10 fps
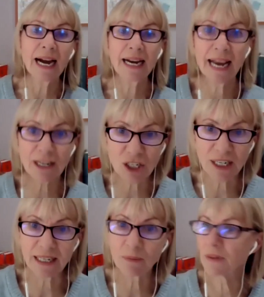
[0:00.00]
And
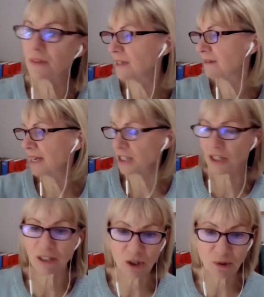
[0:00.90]
actually, with the
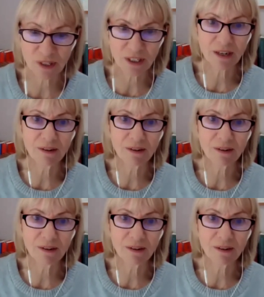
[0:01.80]
national insurance